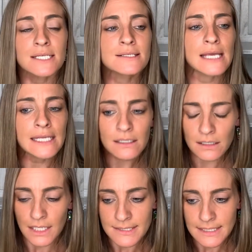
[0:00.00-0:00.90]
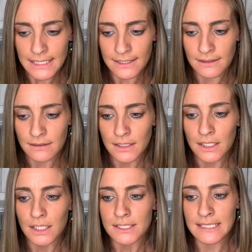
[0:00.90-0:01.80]
Saint Augustine,
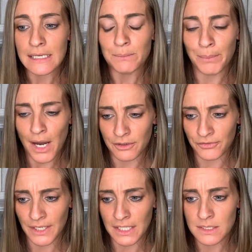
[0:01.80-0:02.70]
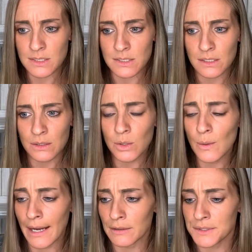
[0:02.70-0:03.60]
Saint Boniface, who
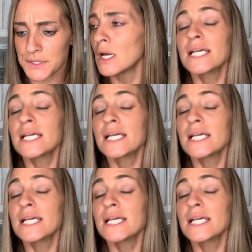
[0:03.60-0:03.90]
else?